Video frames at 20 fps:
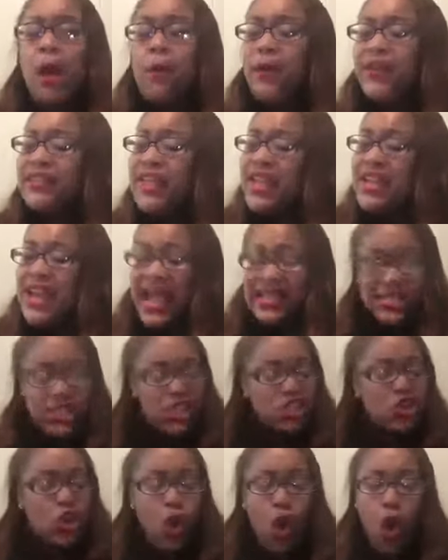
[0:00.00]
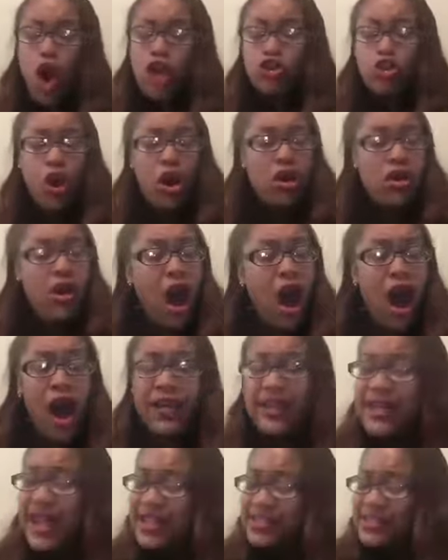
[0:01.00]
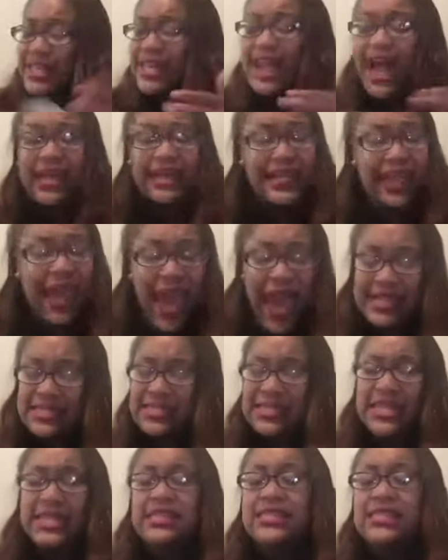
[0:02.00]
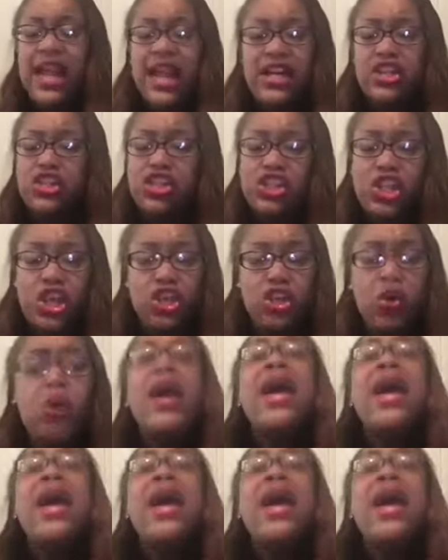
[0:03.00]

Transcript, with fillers: But then I just called on God and I said, I cast these things to you.